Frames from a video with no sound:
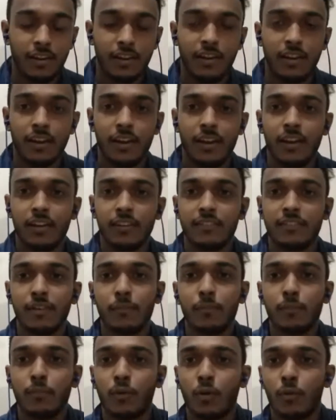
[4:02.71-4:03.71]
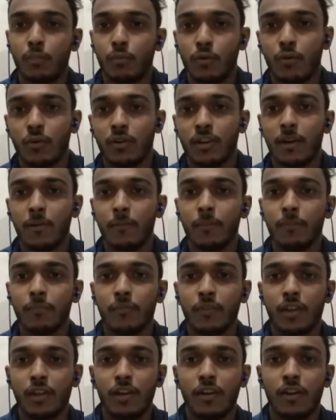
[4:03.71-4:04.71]
is the program
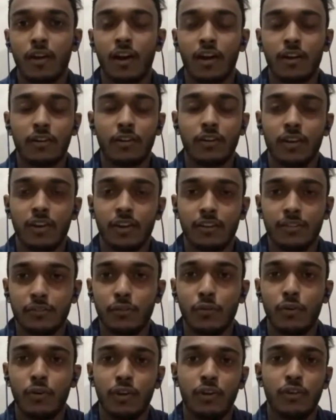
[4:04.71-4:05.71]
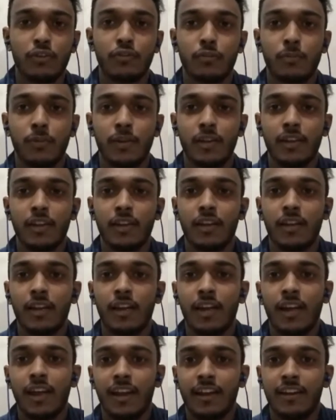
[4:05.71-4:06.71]
is going to be
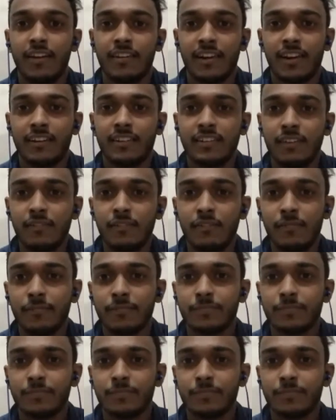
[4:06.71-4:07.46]
interactive.